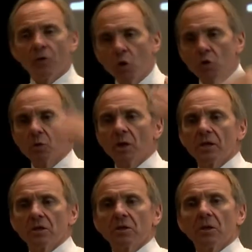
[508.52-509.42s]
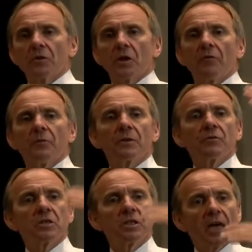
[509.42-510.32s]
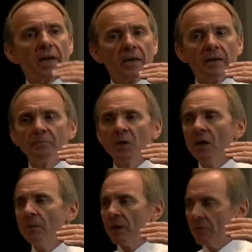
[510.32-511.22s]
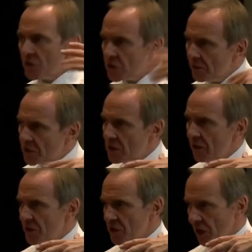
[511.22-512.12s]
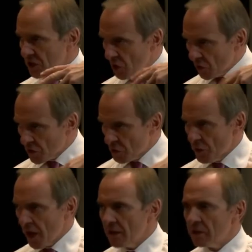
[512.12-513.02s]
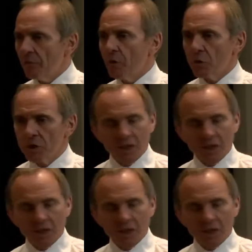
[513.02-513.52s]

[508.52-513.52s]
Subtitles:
of course we're here to serve the government of the day. But if the civil service does not create for